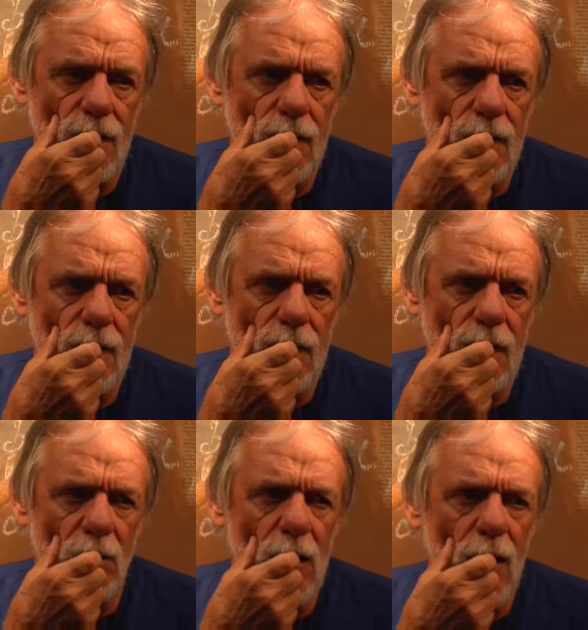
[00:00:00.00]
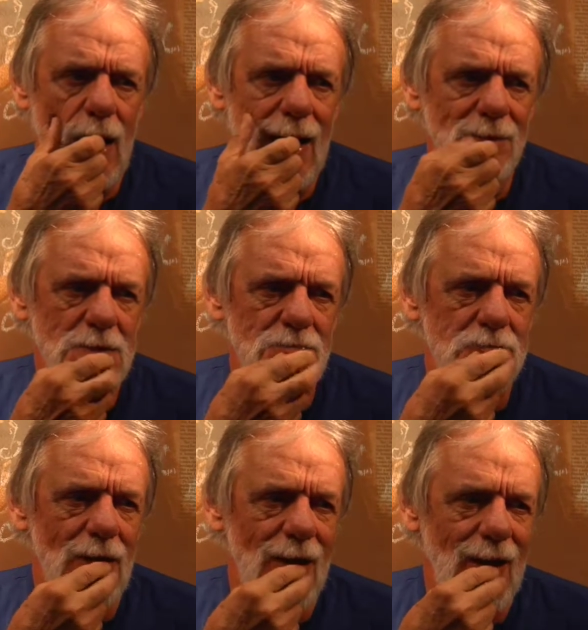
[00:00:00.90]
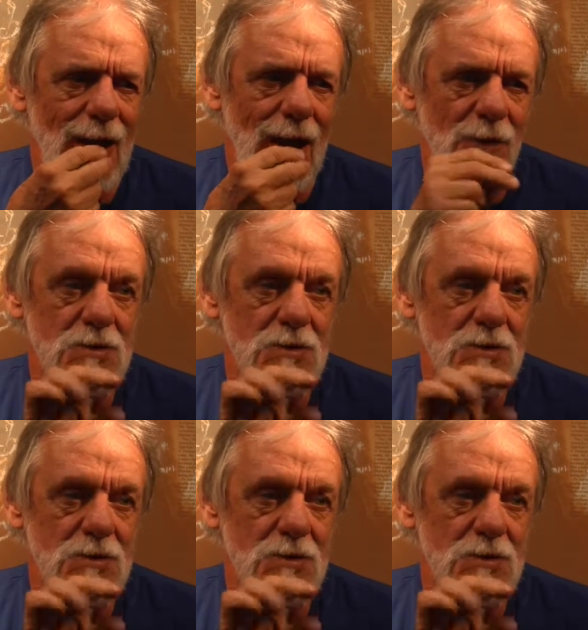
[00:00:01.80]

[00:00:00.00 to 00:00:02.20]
yeah, well, I was I